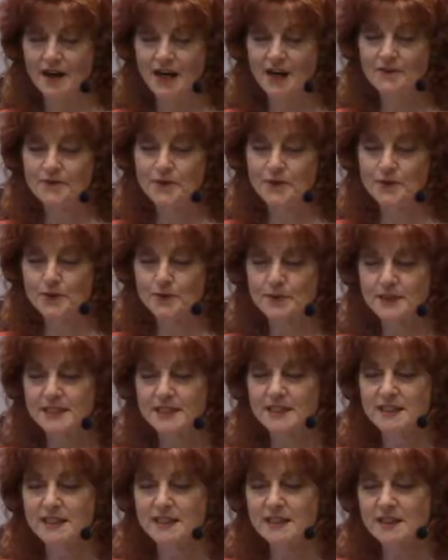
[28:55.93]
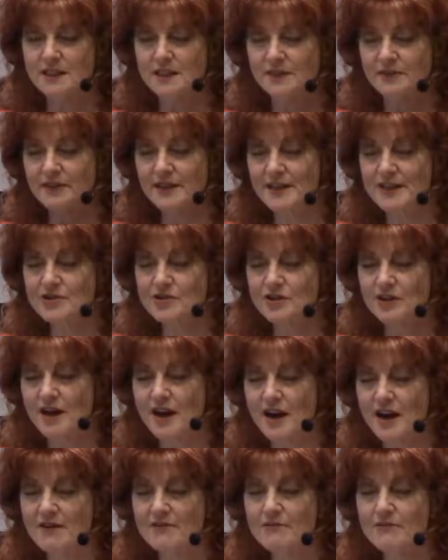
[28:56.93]
and for the receipt of each and
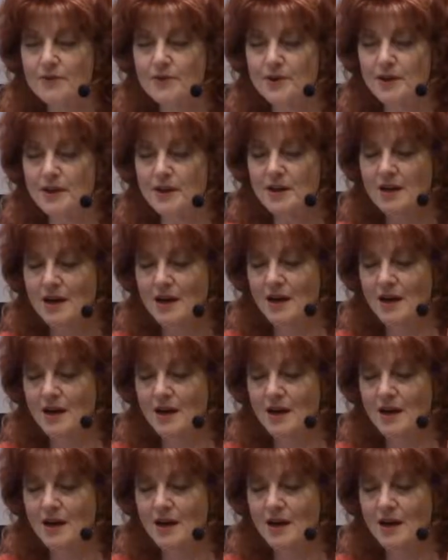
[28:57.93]
every